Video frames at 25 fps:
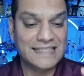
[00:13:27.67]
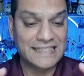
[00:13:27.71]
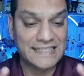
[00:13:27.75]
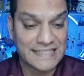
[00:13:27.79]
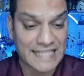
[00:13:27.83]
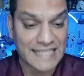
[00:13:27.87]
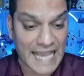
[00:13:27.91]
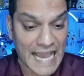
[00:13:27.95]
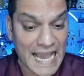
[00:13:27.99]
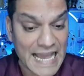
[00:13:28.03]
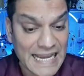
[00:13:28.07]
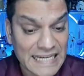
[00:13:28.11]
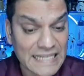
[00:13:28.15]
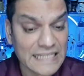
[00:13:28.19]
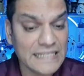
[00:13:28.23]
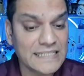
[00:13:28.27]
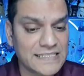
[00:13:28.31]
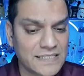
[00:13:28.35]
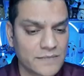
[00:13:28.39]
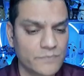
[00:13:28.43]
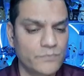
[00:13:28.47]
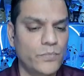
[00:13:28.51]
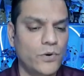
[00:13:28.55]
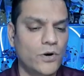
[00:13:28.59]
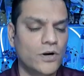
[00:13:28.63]
That is
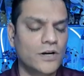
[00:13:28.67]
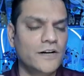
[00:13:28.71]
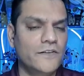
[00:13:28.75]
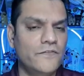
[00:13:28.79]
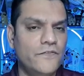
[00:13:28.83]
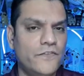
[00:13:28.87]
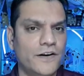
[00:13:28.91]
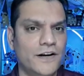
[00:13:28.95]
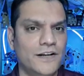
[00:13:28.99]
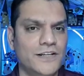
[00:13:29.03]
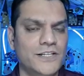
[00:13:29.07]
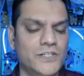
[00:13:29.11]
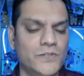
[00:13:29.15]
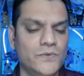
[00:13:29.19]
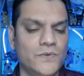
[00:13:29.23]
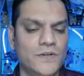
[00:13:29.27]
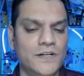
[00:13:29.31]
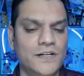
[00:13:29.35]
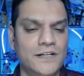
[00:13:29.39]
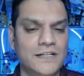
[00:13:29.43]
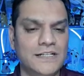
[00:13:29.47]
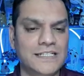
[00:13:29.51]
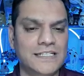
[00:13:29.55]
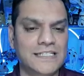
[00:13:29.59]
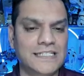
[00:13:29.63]
important for us to
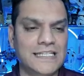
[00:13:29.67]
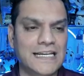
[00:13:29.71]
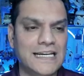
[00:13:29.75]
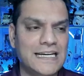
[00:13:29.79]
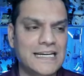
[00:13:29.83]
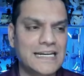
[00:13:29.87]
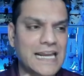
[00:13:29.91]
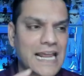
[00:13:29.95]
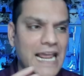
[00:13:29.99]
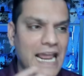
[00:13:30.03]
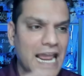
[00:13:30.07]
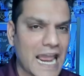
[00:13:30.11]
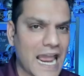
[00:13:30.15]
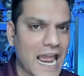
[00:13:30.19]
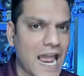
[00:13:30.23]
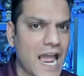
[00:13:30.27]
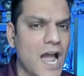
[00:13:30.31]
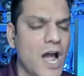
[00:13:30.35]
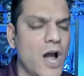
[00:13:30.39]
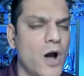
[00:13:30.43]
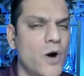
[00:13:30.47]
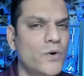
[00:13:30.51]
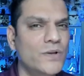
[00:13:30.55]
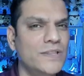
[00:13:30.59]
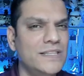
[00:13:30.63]
understand
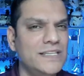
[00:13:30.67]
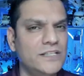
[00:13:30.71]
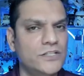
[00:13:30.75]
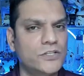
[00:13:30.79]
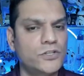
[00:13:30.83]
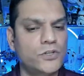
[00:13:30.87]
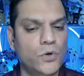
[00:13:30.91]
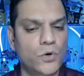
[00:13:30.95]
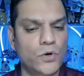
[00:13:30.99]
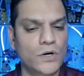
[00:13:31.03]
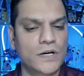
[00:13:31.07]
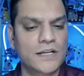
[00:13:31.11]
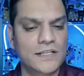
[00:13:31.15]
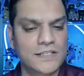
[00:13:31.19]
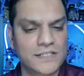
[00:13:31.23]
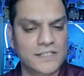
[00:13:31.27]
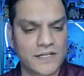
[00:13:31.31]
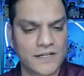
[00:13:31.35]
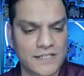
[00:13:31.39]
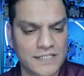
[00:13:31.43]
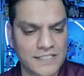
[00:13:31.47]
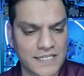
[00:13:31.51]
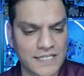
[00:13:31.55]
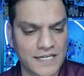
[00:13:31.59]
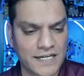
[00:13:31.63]
how these tokens are
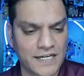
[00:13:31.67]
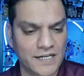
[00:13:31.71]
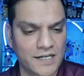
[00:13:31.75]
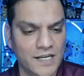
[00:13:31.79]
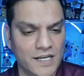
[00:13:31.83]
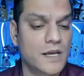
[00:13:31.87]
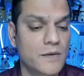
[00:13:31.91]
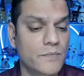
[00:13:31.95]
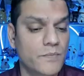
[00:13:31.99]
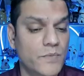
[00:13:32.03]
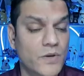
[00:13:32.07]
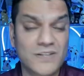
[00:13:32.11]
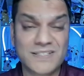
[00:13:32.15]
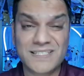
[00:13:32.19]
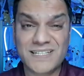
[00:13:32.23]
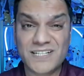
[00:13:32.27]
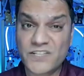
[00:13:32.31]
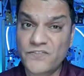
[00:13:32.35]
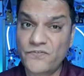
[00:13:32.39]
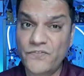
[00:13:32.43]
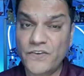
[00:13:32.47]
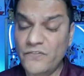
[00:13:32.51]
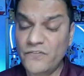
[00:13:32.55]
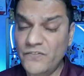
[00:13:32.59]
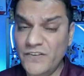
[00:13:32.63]
assigned because there's
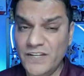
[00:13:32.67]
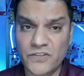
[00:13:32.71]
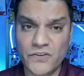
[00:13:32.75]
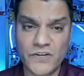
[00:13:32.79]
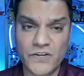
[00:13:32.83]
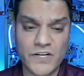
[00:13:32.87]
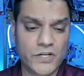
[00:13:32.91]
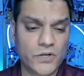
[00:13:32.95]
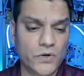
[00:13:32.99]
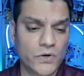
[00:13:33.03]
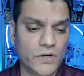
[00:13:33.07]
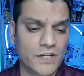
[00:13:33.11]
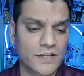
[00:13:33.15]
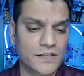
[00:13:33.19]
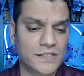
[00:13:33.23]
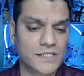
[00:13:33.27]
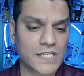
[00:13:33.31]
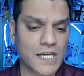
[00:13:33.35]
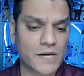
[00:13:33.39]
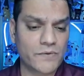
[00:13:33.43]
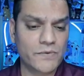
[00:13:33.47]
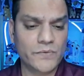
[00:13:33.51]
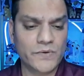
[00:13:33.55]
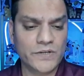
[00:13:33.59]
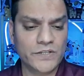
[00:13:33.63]
53 tokens.
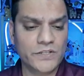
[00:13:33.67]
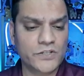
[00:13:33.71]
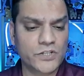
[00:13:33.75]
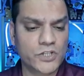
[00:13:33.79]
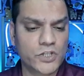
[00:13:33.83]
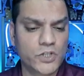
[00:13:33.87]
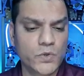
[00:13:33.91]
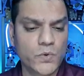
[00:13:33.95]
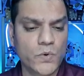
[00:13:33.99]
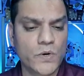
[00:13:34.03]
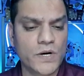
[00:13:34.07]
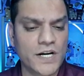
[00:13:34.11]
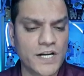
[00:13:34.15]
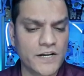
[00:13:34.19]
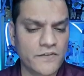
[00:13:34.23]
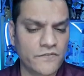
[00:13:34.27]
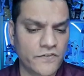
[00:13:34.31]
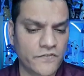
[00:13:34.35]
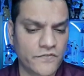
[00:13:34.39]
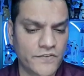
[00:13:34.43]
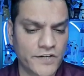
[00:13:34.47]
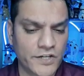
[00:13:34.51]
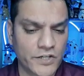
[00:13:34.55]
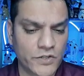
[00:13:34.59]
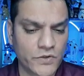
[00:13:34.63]
However, there's
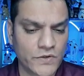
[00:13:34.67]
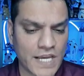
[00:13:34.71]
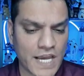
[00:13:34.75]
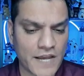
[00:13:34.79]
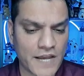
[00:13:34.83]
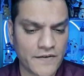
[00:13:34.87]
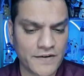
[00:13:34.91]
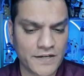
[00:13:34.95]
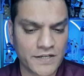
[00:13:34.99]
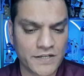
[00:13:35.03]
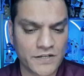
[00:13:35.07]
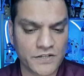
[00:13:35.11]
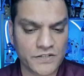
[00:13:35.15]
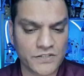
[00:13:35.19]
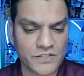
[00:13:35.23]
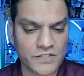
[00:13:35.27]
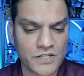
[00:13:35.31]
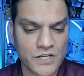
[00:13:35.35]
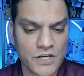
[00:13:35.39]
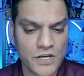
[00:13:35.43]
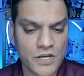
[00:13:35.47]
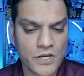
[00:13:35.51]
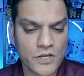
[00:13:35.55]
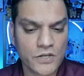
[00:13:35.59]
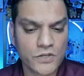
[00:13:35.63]
252 characters.
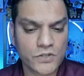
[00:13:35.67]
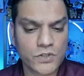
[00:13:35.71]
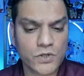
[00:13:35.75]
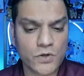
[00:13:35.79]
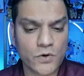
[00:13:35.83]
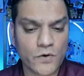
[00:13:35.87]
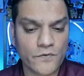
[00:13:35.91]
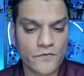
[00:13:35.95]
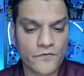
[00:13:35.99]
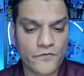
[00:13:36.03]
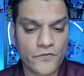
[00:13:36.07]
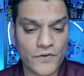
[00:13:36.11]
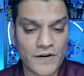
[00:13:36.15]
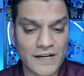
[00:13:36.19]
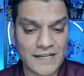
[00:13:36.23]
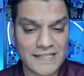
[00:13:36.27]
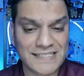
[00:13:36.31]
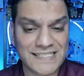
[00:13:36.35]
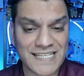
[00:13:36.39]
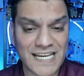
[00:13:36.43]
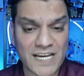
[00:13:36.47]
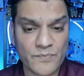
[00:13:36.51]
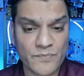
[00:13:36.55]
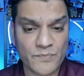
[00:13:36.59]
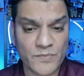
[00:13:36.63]
So for
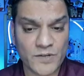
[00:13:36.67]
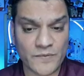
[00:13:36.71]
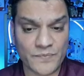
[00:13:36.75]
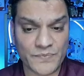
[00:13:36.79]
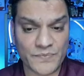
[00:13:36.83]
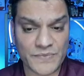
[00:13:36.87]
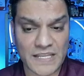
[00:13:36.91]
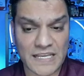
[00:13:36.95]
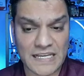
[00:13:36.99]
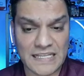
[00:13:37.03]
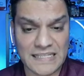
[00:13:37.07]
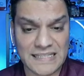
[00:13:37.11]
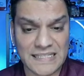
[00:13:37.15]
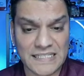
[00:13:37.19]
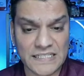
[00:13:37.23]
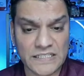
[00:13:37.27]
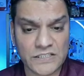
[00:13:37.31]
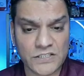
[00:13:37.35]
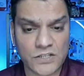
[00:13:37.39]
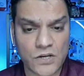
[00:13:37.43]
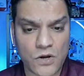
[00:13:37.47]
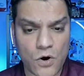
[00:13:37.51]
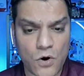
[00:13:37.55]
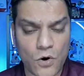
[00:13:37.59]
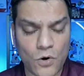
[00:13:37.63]
example, this
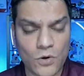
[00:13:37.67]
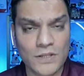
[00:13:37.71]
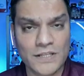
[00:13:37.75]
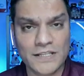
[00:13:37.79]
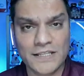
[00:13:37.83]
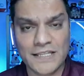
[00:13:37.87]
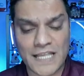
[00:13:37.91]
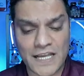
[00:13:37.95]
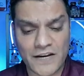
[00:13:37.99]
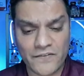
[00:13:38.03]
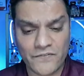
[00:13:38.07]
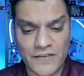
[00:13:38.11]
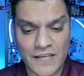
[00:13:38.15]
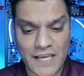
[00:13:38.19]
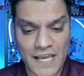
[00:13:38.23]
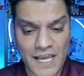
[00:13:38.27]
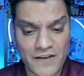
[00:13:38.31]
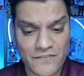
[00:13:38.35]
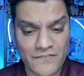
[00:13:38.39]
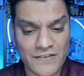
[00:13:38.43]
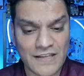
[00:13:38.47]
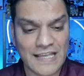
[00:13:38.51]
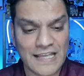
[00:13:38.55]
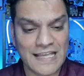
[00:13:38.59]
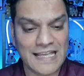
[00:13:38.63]
colon that we
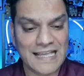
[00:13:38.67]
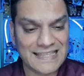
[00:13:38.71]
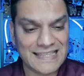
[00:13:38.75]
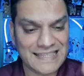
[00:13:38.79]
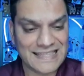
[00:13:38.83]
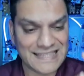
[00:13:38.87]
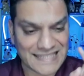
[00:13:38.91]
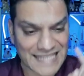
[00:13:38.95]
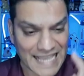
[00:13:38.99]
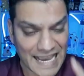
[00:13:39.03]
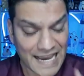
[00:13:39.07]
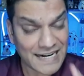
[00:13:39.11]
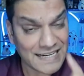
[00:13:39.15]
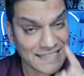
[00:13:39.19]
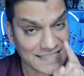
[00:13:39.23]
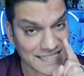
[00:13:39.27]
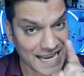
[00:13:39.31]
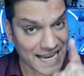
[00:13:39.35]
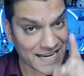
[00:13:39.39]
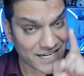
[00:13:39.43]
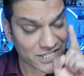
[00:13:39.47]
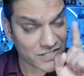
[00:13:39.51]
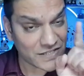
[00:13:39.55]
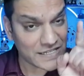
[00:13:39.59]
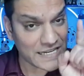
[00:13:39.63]
have, that is
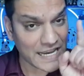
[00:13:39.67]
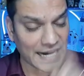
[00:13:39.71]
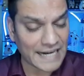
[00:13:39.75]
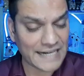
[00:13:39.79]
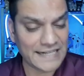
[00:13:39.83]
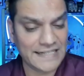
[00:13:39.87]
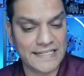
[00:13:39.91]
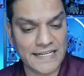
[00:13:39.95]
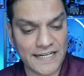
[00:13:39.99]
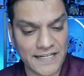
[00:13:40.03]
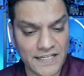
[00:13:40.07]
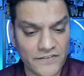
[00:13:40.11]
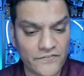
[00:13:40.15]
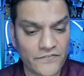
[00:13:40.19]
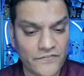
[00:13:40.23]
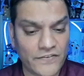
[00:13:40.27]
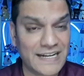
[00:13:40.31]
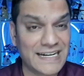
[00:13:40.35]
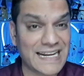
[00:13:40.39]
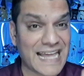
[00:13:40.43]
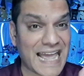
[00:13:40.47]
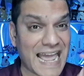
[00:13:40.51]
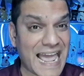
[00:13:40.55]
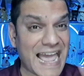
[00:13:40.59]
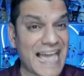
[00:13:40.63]
actually
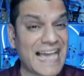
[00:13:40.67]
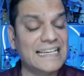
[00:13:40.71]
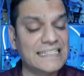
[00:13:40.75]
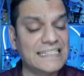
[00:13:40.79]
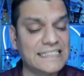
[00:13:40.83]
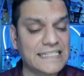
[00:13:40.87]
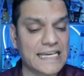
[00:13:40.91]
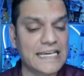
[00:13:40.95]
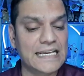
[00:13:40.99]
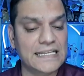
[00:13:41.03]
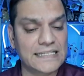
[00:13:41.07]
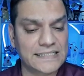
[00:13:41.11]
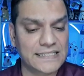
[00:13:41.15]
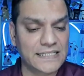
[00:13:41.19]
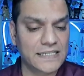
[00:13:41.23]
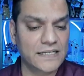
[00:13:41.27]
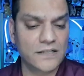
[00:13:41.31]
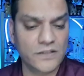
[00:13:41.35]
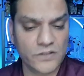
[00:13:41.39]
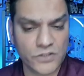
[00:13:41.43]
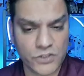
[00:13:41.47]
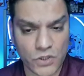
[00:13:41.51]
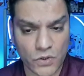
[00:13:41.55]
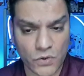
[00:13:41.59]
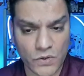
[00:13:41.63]
identified as a
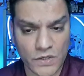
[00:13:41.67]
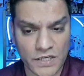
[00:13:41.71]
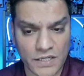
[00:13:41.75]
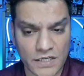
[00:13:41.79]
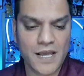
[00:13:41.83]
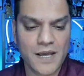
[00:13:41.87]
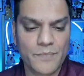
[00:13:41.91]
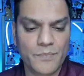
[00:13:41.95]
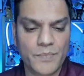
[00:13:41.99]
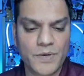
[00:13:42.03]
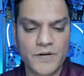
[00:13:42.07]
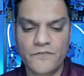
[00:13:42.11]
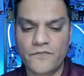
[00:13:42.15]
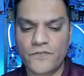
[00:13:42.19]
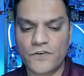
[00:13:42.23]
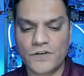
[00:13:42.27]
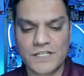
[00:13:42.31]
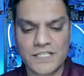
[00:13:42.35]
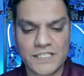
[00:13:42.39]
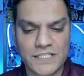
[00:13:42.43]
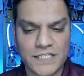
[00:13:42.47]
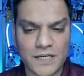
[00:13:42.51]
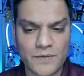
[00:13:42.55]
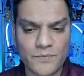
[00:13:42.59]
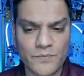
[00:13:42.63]
single token. But for
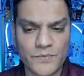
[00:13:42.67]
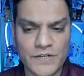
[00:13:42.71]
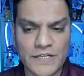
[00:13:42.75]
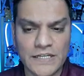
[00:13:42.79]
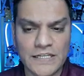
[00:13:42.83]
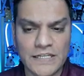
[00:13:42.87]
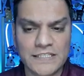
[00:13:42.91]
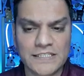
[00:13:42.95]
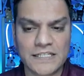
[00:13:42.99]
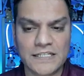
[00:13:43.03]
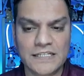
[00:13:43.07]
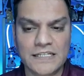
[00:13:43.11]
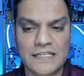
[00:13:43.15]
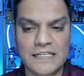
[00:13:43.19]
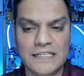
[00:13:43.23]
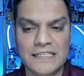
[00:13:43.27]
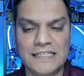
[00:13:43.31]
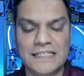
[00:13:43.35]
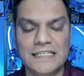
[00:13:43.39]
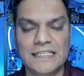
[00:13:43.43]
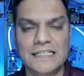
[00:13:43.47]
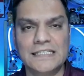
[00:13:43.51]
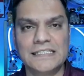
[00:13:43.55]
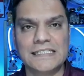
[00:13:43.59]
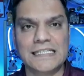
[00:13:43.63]
some reason,
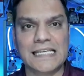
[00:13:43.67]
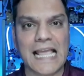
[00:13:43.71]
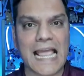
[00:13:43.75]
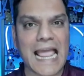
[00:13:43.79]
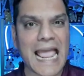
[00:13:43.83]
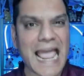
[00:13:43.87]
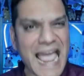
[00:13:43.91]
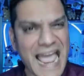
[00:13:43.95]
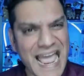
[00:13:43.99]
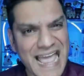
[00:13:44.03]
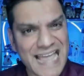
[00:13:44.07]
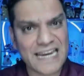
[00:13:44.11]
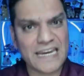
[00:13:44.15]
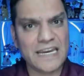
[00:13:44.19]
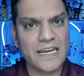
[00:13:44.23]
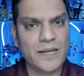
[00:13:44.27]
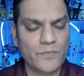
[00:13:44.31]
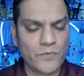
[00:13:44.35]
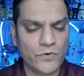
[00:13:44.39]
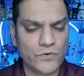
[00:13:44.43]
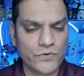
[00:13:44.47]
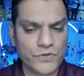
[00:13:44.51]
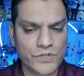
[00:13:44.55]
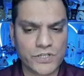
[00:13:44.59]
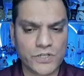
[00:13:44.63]
this hand
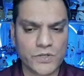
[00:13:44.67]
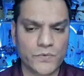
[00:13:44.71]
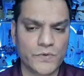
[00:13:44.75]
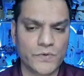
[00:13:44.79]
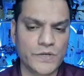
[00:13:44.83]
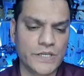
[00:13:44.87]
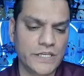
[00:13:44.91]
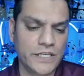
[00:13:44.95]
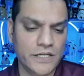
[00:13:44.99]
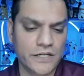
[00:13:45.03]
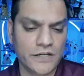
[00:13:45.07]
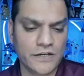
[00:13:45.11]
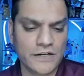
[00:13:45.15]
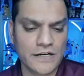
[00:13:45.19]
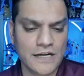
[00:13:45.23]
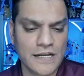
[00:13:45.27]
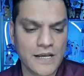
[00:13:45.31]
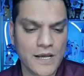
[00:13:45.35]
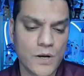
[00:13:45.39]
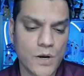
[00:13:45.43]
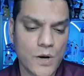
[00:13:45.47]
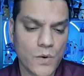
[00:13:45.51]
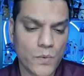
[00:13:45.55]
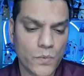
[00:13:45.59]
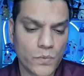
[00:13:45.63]
emoji over here,
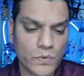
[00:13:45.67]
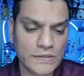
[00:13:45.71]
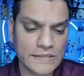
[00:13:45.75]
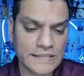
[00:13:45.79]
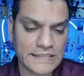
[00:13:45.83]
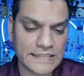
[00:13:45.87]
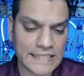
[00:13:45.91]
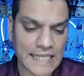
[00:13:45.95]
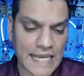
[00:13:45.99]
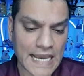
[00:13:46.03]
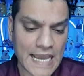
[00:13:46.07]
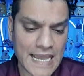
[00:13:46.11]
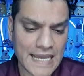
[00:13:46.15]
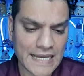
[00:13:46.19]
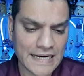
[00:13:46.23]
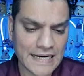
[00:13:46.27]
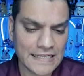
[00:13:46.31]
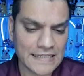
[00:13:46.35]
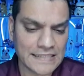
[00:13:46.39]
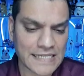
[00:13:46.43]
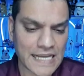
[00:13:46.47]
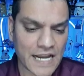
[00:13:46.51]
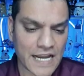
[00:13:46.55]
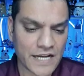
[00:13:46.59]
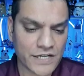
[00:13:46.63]
well, that
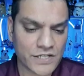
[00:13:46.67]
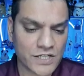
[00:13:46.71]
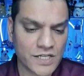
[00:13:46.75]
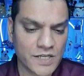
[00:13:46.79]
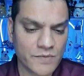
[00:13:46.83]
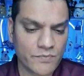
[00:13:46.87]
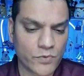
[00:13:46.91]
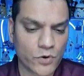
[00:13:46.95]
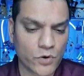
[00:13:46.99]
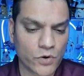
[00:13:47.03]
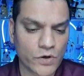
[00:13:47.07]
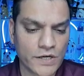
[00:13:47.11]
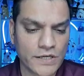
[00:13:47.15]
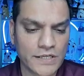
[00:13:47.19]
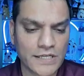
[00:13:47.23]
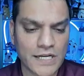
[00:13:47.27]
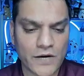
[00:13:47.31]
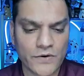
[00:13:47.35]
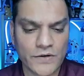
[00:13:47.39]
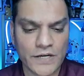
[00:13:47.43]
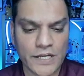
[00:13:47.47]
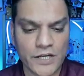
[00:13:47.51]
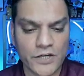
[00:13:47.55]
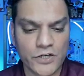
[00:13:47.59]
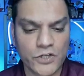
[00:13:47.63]
is actually broken
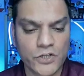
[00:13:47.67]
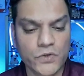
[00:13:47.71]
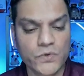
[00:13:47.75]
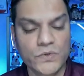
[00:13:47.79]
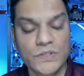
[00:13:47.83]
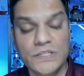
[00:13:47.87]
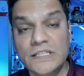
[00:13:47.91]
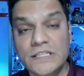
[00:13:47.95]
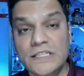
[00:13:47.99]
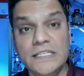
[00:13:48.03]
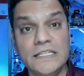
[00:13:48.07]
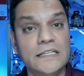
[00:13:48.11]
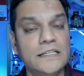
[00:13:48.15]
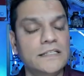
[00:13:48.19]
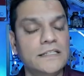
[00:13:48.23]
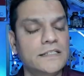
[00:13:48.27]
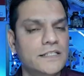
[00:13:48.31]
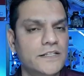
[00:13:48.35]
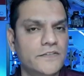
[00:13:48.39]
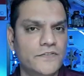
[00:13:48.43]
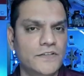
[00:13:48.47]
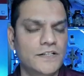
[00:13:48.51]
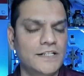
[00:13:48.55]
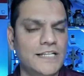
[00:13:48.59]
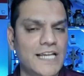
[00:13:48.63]
down into these
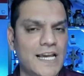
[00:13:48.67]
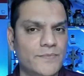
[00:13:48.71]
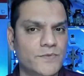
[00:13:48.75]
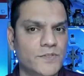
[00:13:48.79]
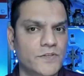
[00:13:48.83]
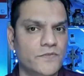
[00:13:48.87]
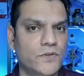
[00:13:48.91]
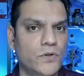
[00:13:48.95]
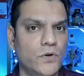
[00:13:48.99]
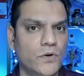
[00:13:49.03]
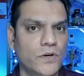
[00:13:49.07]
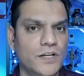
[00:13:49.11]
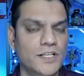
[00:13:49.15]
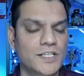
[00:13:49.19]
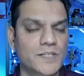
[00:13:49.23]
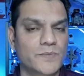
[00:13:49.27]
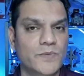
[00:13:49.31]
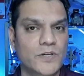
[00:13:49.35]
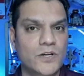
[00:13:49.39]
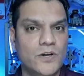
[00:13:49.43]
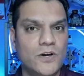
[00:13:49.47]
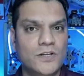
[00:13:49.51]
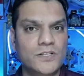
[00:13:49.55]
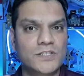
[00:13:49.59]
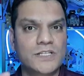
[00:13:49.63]
different types of tokens
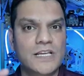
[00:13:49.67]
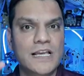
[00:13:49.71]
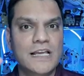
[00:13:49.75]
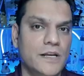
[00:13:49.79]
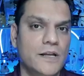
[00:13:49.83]
because